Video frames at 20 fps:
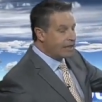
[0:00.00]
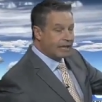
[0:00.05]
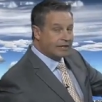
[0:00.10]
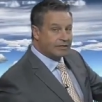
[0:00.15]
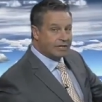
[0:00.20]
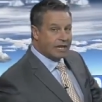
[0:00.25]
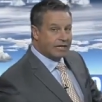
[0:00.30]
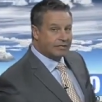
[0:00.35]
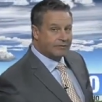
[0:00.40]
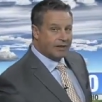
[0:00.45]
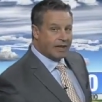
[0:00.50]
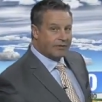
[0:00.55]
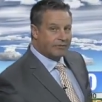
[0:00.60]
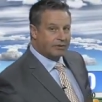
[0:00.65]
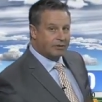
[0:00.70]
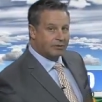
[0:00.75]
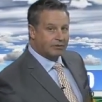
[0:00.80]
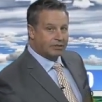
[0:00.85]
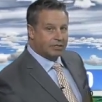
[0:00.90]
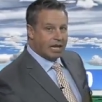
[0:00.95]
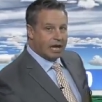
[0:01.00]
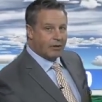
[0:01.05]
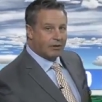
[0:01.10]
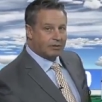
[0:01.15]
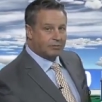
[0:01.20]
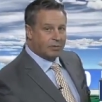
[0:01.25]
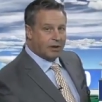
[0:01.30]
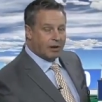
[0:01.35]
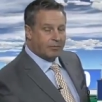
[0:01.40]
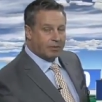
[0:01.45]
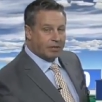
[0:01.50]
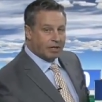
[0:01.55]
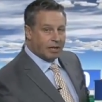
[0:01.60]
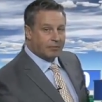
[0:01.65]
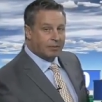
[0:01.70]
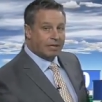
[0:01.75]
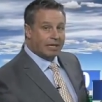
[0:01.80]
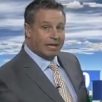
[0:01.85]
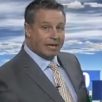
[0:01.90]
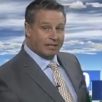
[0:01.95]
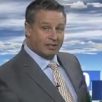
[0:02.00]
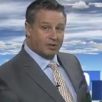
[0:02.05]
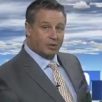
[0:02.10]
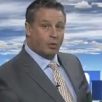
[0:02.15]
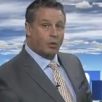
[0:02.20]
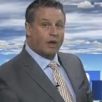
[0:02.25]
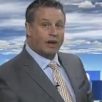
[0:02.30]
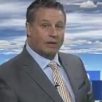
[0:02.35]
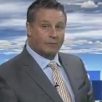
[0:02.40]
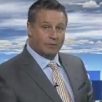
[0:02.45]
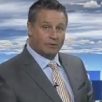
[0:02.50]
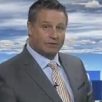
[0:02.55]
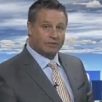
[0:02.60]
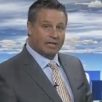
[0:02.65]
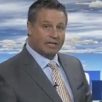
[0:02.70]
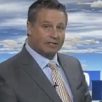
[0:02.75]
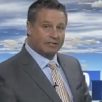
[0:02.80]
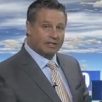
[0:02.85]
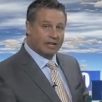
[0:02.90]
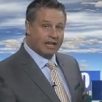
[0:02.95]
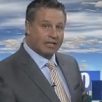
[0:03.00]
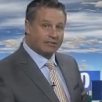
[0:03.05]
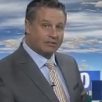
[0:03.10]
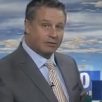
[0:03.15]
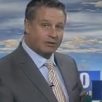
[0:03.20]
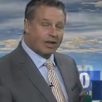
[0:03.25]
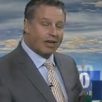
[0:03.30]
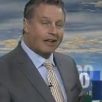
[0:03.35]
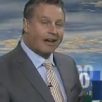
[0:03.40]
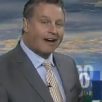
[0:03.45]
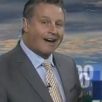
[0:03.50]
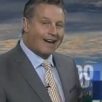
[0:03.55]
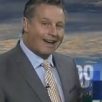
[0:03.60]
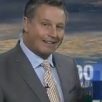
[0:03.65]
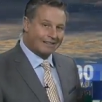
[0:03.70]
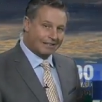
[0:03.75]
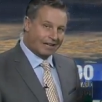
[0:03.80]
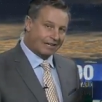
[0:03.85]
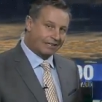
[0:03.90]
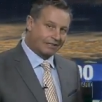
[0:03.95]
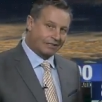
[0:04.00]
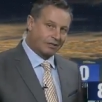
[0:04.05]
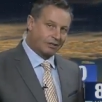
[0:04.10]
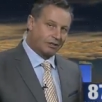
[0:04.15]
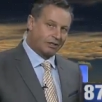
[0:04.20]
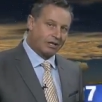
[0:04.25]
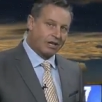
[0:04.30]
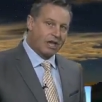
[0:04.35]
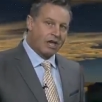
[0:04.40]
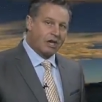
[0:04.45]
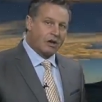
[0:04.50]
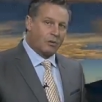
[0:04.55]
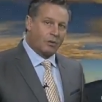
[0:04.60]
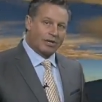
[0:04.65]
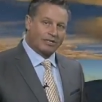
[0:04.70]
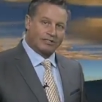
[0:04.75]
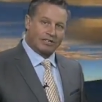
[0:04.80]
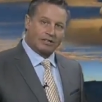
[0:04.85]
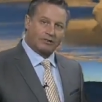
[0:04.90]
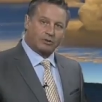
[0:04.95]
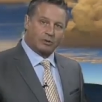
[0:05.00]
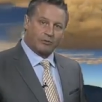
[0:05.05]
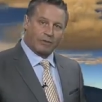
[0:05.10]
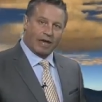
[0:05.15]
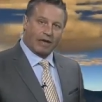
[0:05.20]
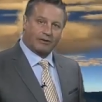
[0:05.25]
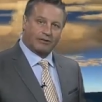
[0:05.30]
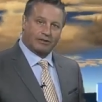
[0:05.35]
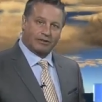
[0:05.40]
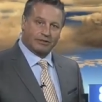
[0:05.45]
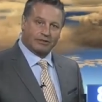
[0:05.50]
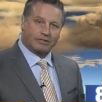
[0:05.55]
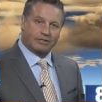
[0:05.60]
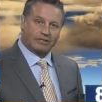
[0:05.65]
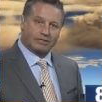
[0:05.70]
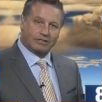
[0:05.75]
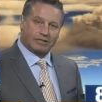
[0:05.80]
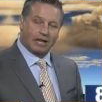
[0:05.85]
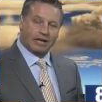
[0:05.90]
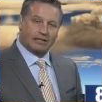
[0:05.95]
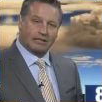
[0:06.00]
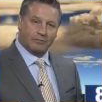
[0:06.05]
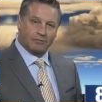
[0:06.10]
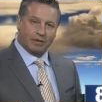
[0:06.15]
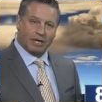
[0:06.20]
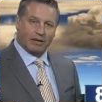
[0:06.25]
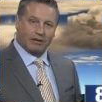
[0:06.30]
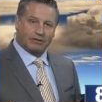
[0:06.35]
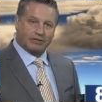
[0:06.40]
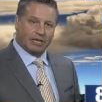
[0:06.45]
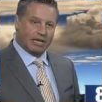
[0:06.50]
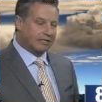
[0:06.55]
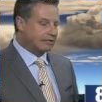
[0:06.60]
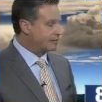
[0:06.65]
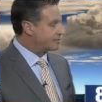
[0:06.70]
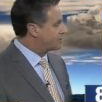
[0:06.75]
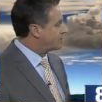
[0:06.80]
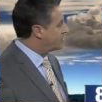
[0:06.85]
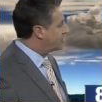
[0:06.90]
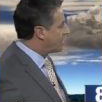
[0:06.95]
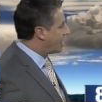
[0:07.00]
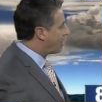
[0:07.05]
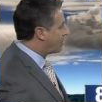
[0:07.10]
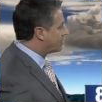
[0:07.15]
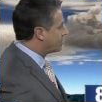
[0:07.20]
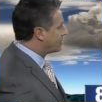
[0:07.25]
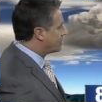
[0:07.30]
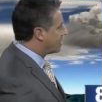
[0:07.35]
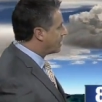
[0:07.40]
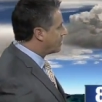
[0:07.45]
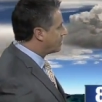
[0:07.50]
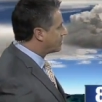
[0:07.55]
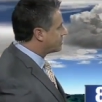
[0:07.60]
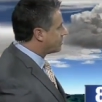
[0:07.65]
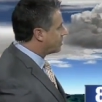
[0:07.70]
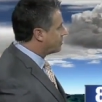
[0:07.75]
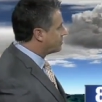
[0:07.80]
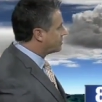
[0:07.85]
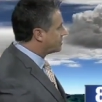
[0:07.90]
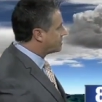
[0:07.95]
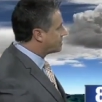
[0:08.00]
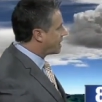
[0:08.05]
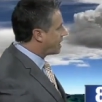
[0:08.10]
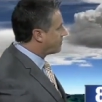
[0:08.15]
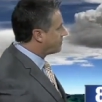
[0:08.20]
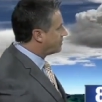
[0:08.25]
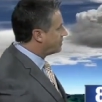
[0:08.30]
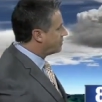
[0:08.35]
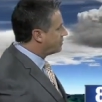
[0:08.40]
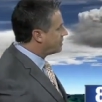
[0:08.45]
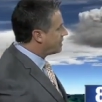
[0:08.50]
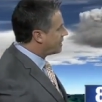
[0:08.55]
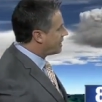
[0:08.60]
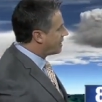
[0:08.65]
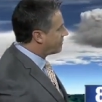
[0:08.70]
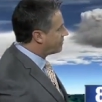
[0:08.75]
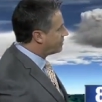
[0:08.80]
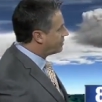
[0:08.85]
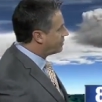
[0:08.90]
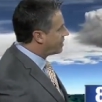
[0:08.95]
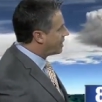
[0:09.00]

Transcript: That chance of afternoon showers popping up again, a 20% chance, so not a high likelihood. West central mountains, a slightly better chance of some showers and thunderstorms this afternoon, and afternoon